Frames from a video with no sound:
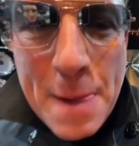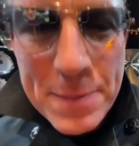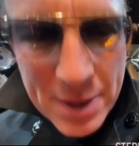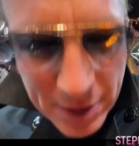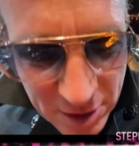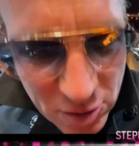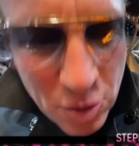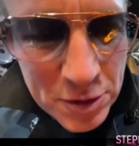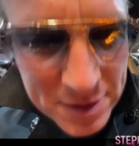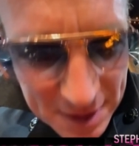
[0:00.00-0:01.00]
but it
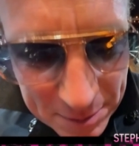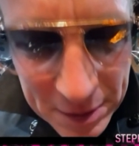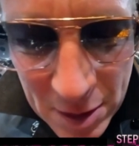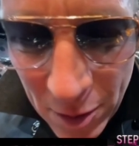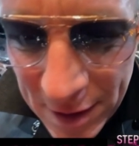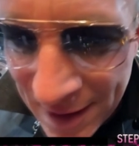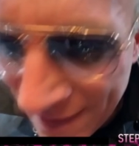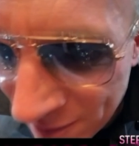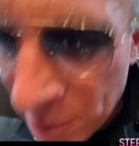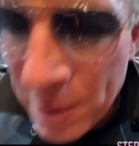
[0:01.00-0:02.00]
controlled the timpani where I didn't
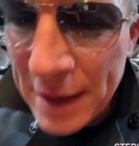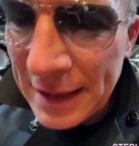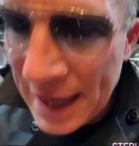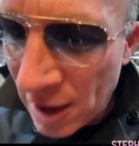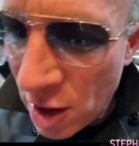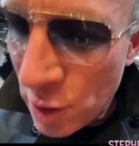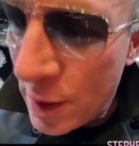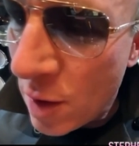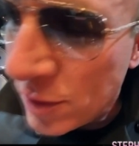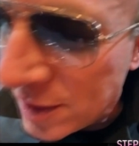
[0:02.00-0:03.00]
have to put my leg all the way
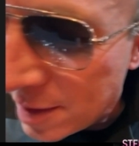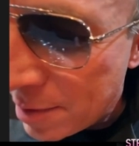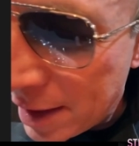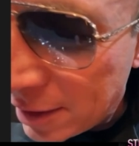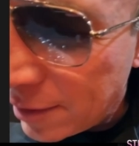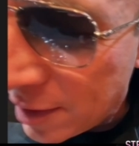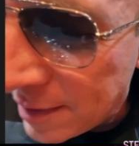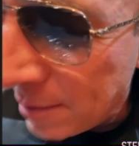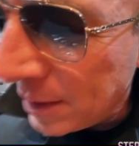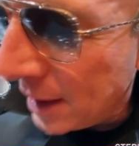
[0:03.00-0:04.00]
over to the pedal of the
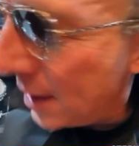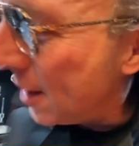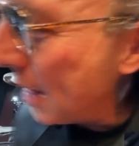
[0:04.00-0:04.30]
timpani.